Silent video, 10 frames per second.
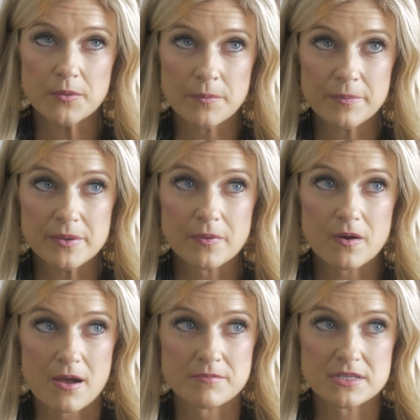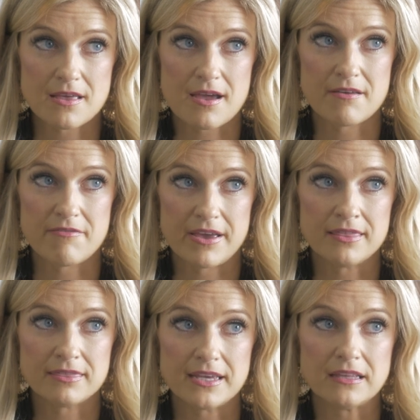like when people come to that
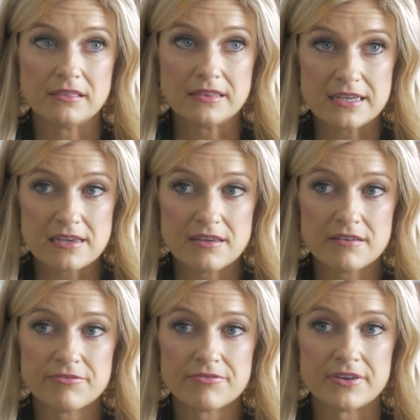event, they leave